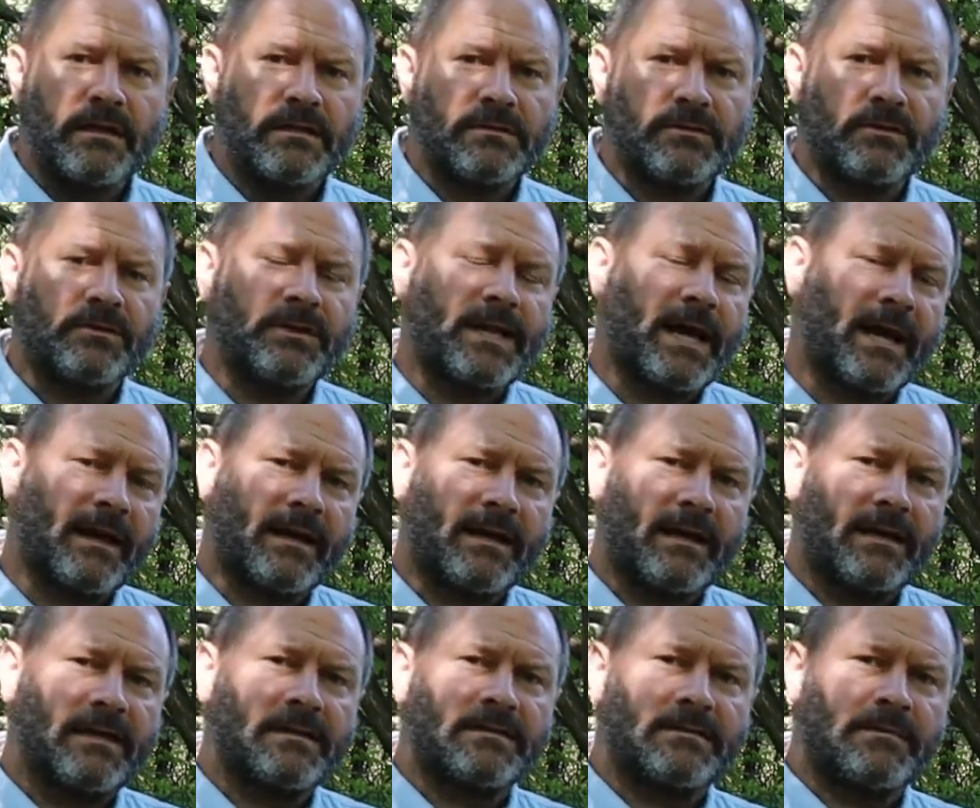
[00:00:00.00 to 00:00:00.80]
So in
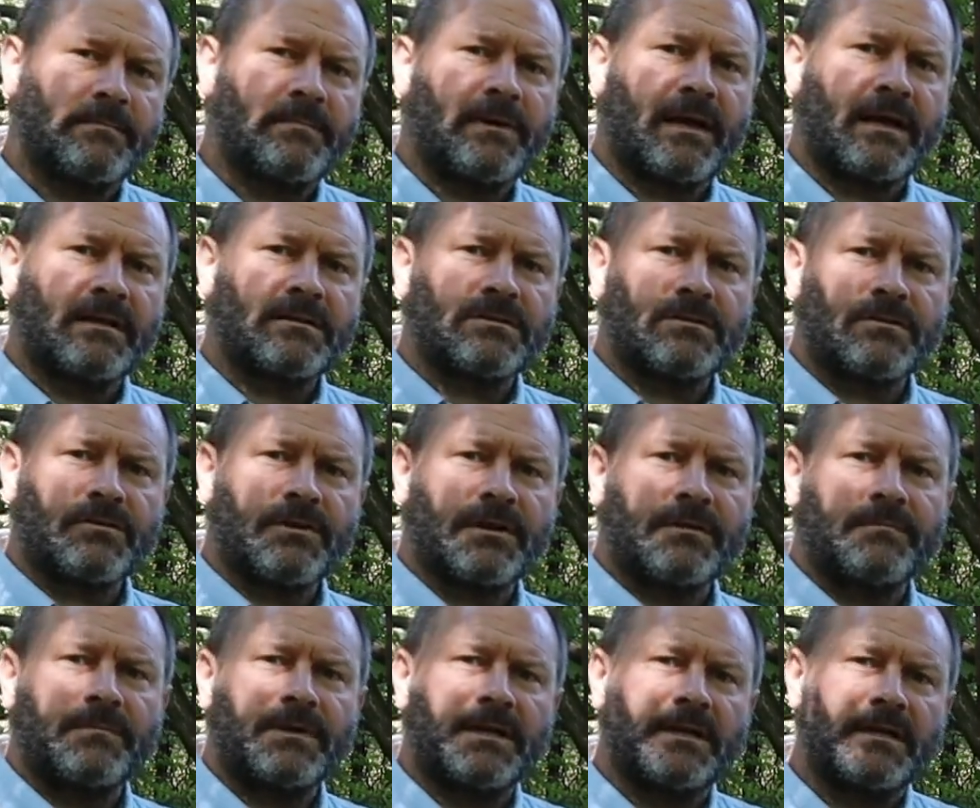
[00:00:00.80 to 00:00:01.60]
that case, the best
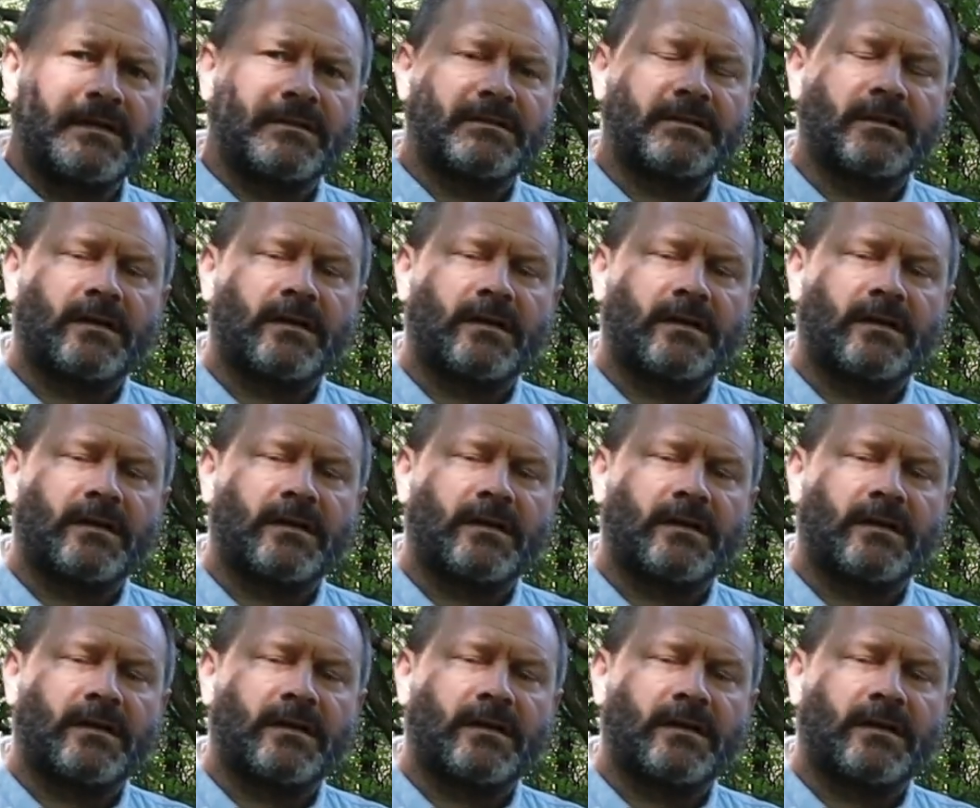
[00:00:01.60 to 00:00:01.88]
treatment is